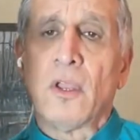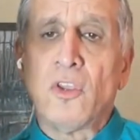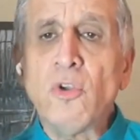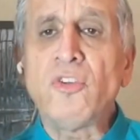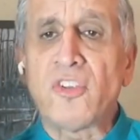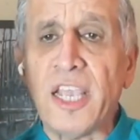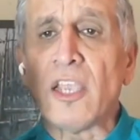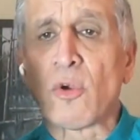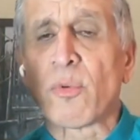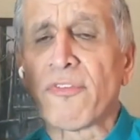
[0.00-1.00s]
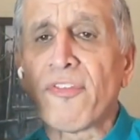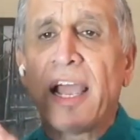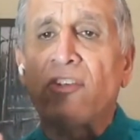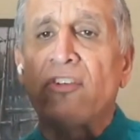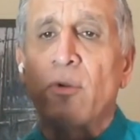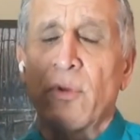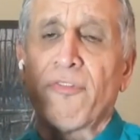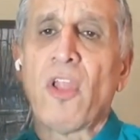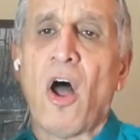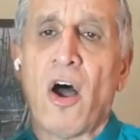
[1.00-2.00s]
you see your reflection
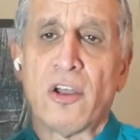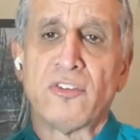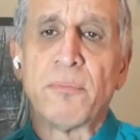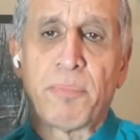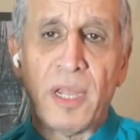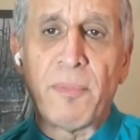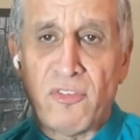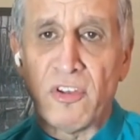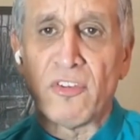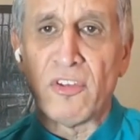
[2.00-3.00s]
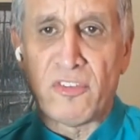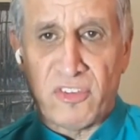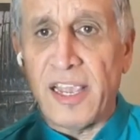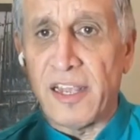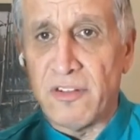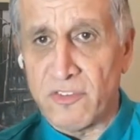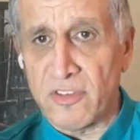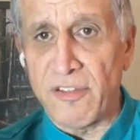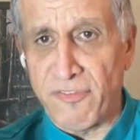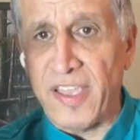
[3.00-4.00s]
with flaws and blemishes and
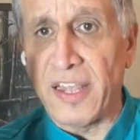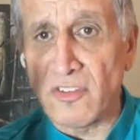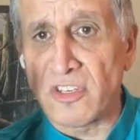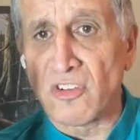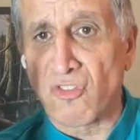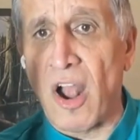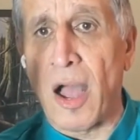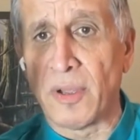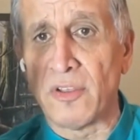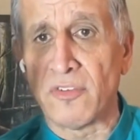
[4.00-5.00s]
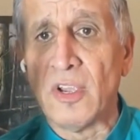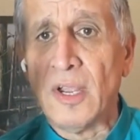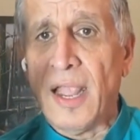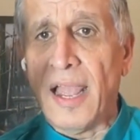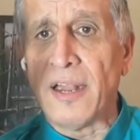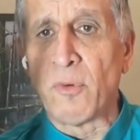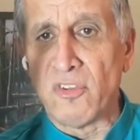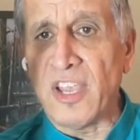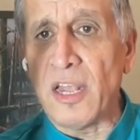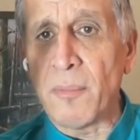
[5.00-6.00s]
sins and events and traumas and
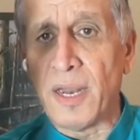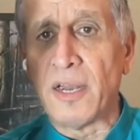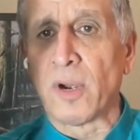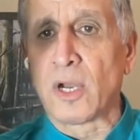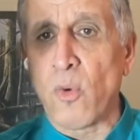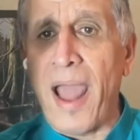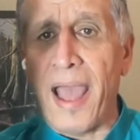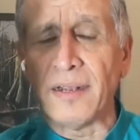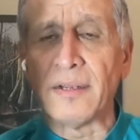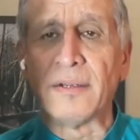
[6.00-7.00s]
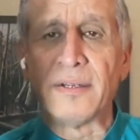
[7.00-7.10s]
resentment and regret,